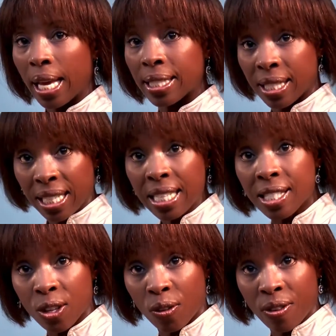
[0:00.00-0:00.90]
It's
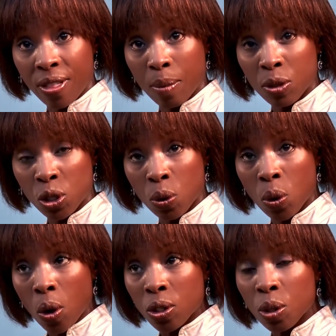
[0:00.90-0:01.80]
easier for them to
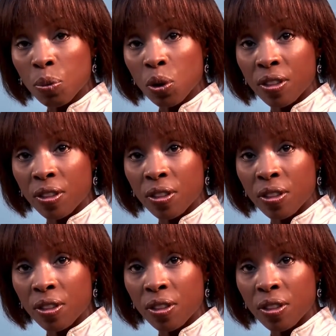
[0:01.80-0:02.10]
move